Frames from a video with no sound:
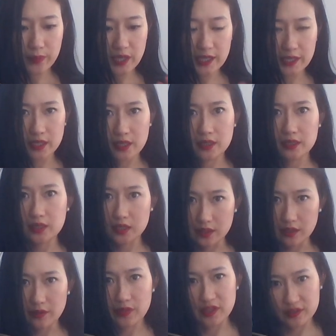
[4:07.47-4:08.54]
buying
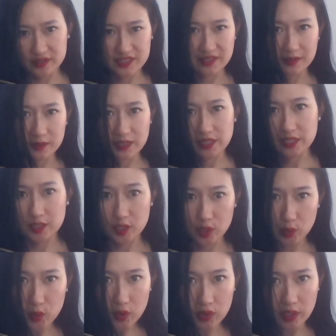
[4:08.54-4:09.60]
an authentic Lady
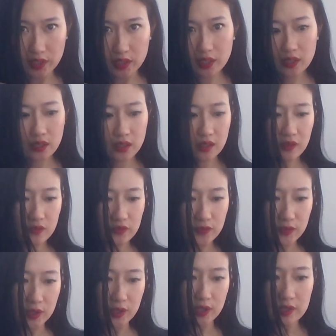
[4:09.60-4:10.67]
Dior
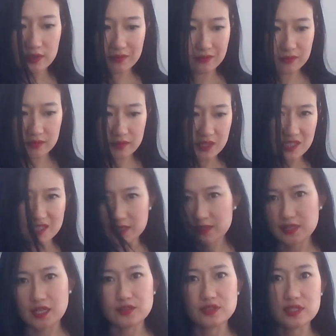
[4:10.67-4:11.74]
for
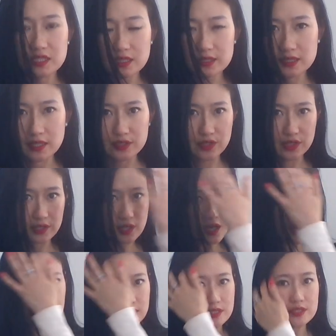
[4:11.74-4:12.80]

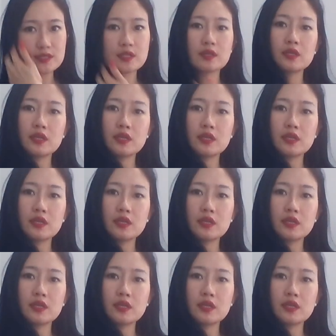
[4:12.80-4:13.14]
$6,600